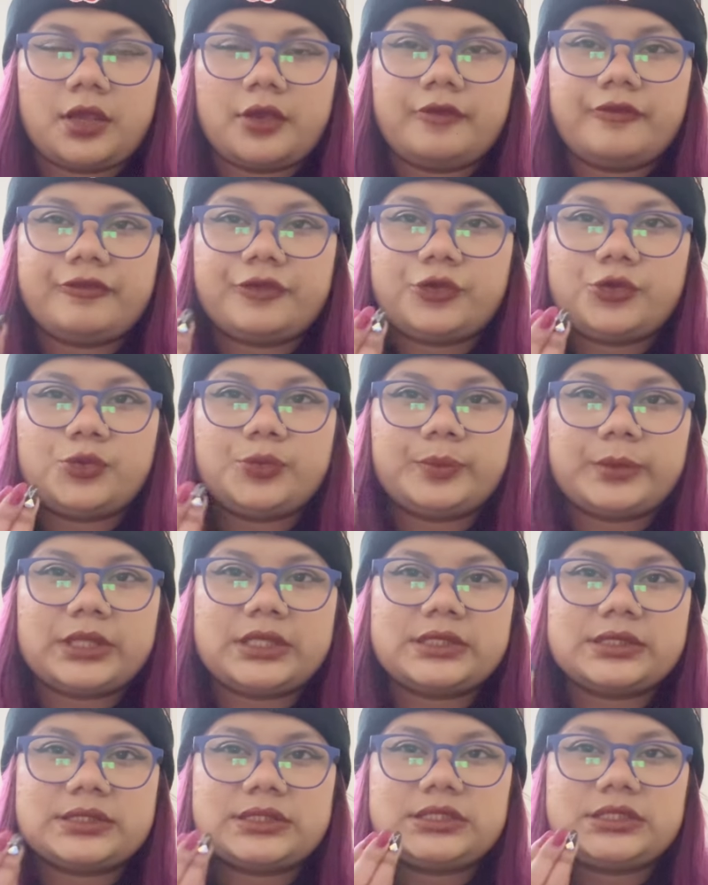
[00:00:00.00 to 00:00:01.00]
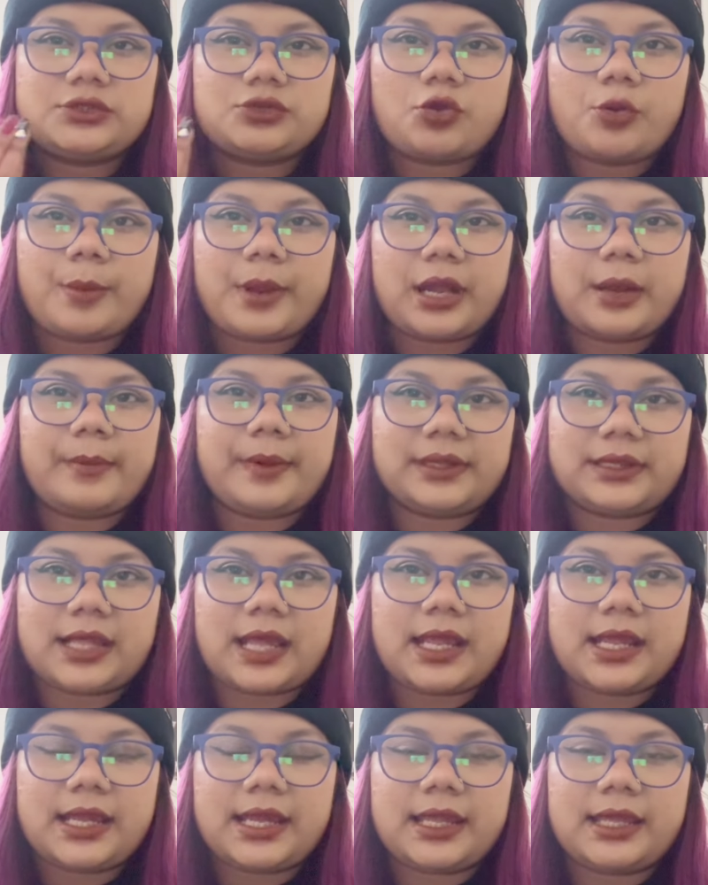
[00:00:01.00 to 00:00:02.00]
Few means jinko maine
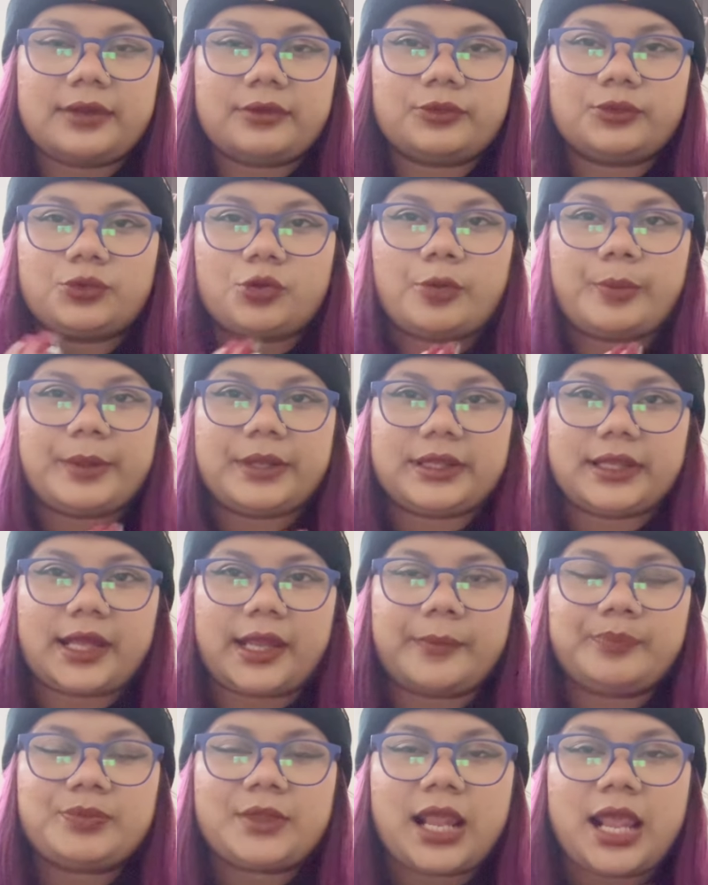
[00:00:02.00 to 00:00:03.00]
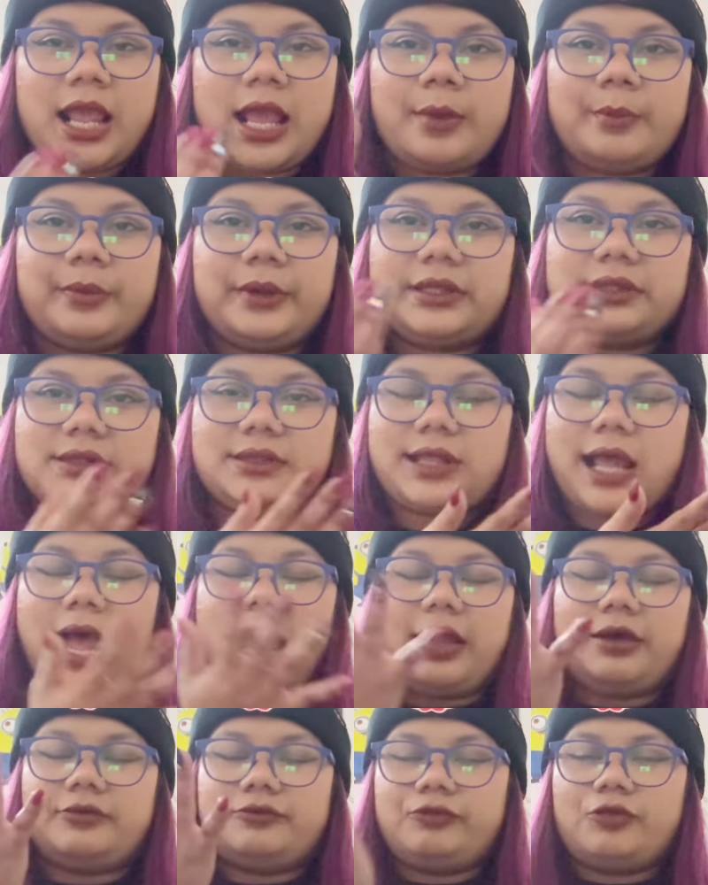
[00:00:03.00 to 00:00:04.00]
bataya hai unko pata hai, but
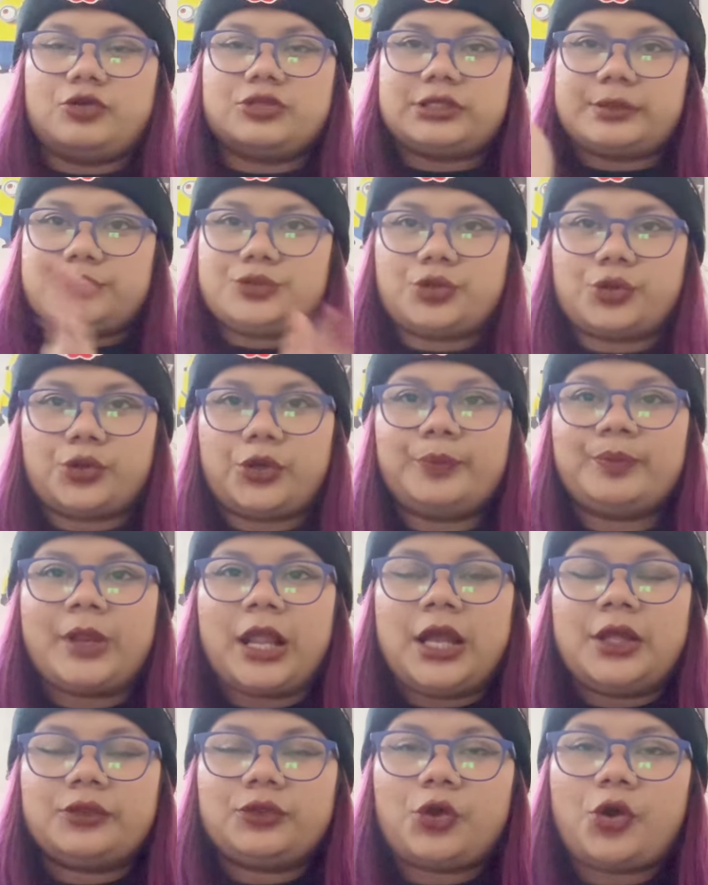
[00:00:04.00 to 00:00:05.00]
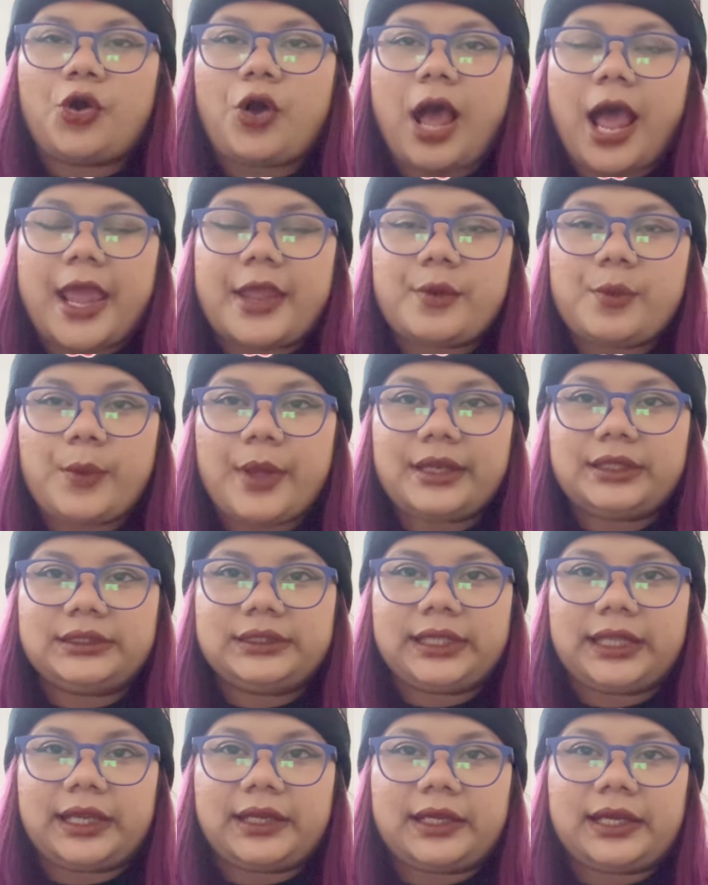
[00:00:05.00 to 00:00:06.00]
ha wo sab choro. So I
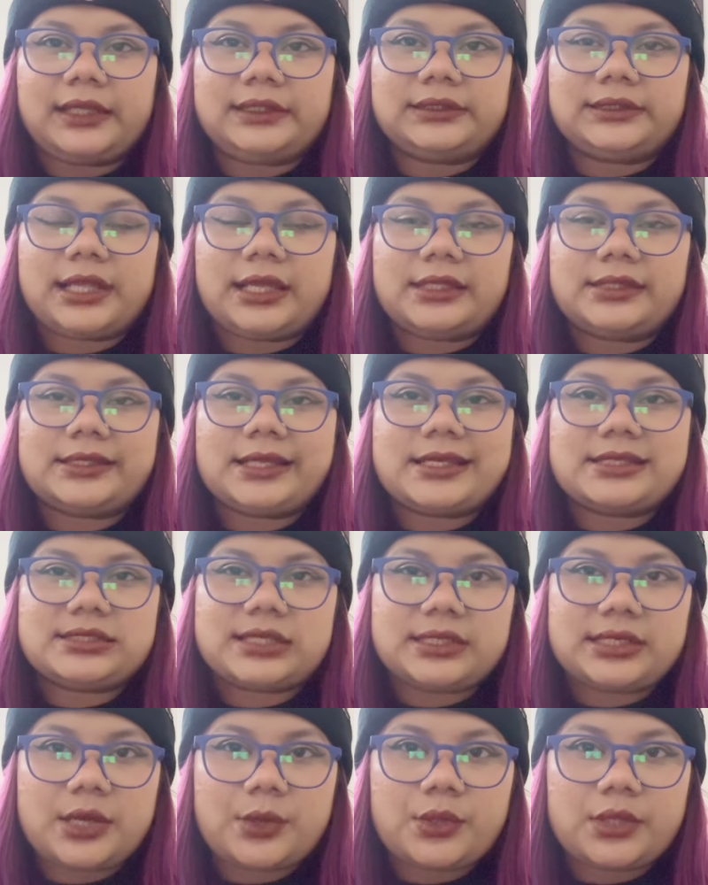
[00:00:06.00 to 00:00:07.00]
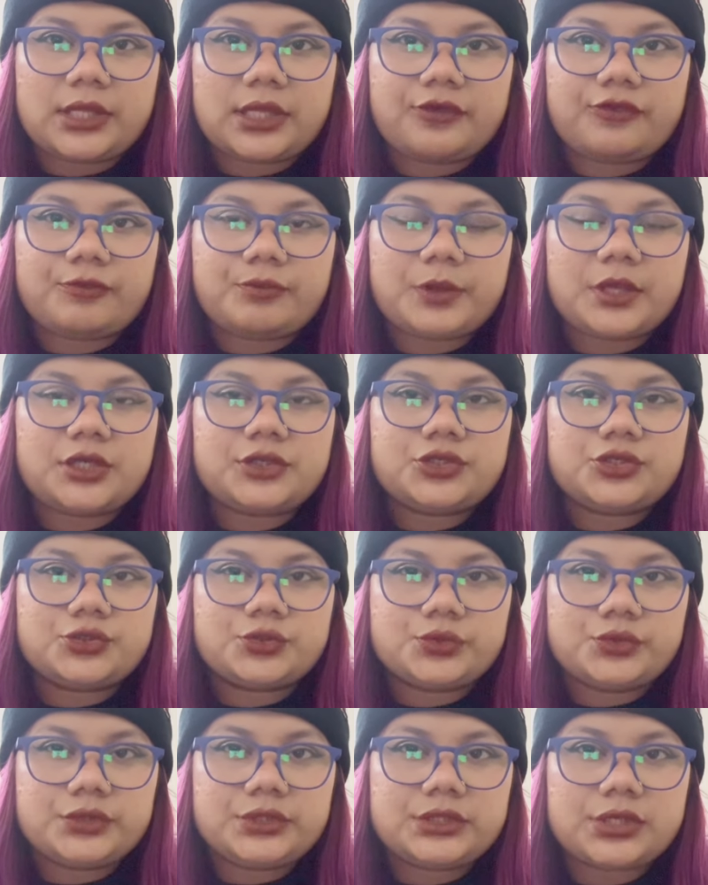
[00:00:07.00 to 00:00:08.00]
went there and then they said they will give me a
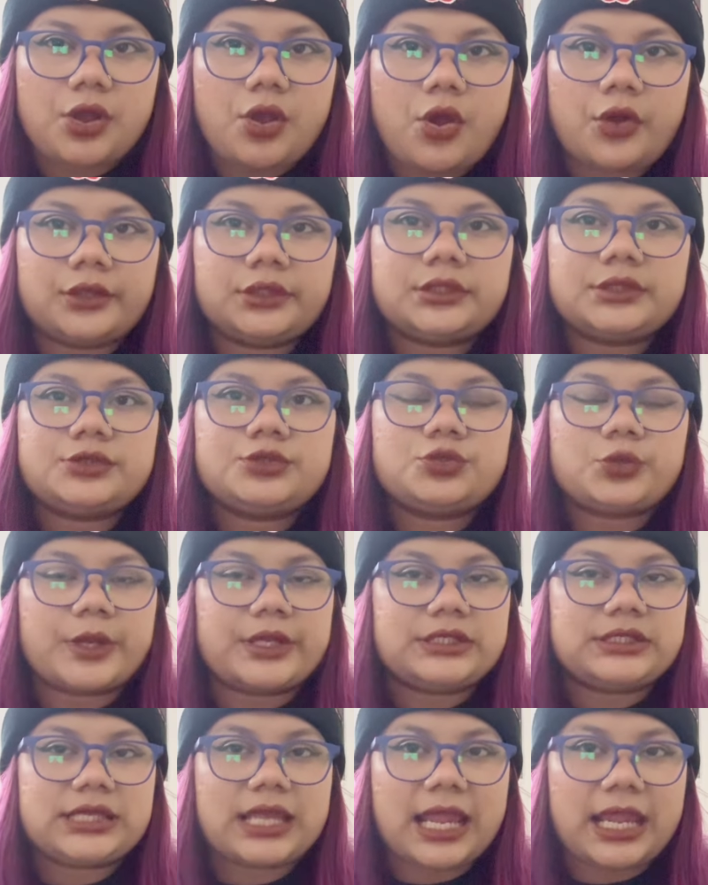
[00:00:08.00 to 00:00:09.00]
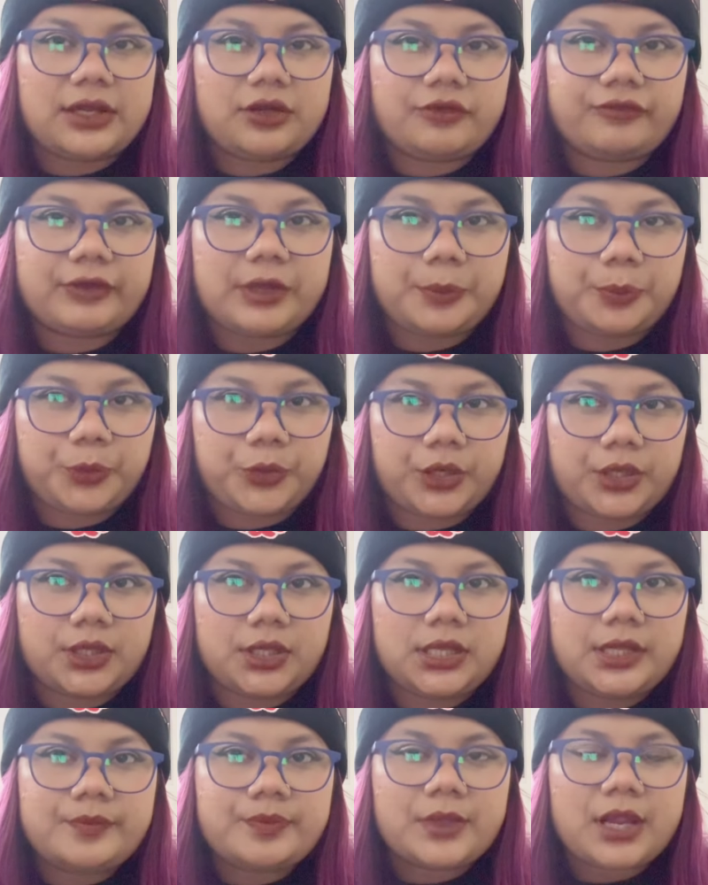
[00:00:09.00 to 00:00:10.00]
shoot on 28th of
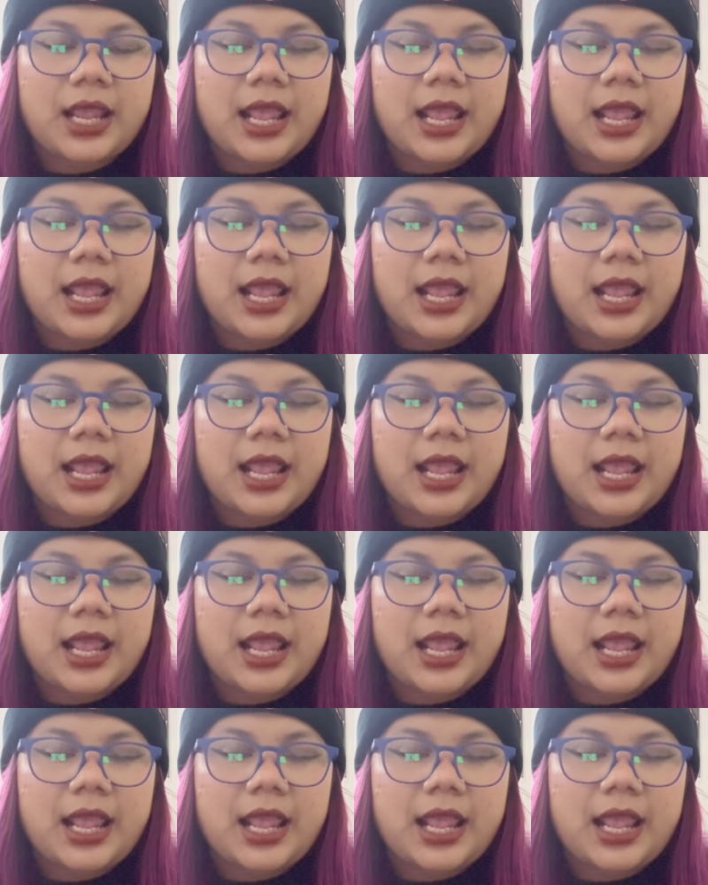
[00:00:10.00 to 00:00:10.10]
April,